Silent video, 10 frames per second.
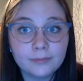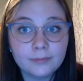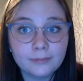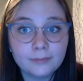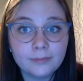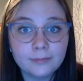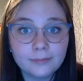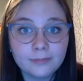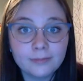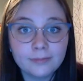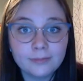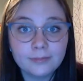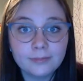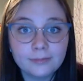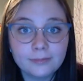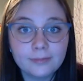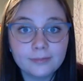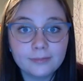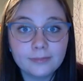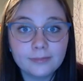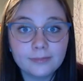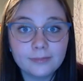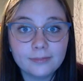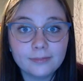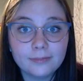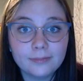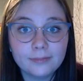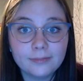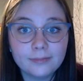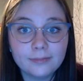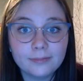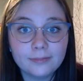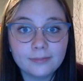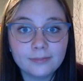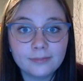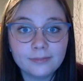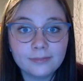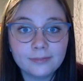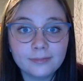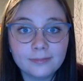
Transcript: No words are spoken by the person on screen.